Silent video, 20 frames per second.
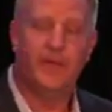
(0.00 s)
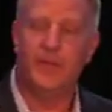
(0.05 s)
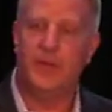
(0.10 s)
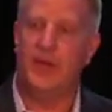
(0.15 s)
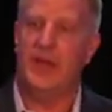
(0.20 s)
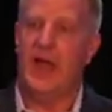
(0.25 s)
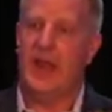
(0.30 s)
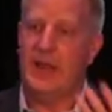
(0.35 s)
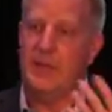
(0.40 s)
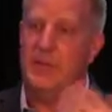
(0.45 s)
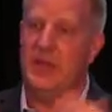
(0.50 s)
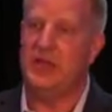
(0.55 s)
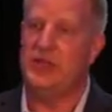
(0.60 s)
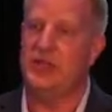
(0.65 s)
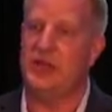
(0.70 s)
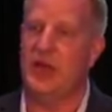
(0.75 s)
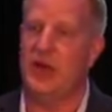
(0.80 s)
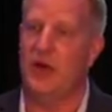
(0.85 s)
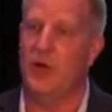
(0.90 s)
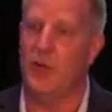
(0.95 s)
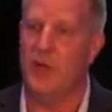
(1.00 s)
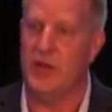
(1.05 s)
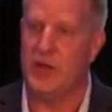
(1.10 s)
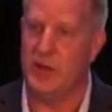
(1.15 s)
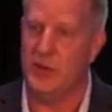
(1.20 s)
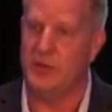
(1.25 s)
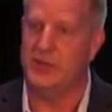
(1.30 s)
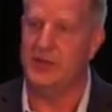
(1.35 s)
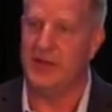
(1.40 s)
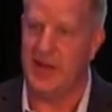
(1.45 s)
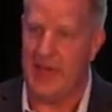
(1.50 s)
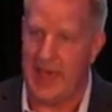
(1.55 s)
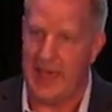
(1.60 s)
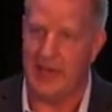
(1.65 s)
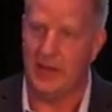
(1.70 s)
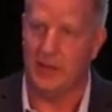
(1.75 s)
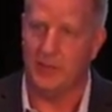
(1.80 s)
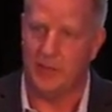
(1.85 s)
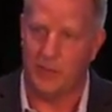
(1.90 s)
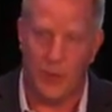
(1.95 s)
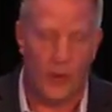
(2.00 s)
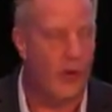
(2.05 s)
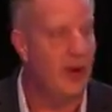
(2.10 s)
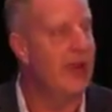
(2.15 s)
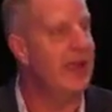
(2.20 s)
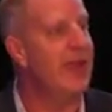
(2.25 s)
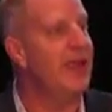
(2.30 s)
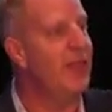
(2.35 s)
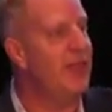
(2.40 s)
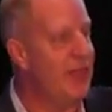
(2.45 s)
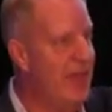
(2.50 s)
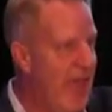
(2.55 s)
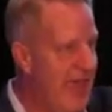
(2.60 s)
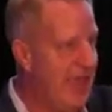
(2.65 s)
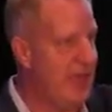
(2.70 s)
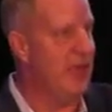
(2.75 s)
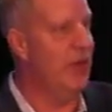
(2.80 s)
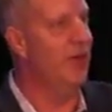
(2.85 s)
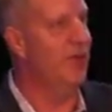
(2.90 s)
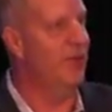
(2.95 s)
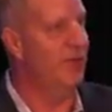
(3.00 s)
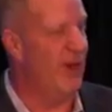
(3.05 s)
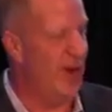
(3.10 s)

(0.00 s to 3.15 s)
for letting me share with you today. Good morning, and thank you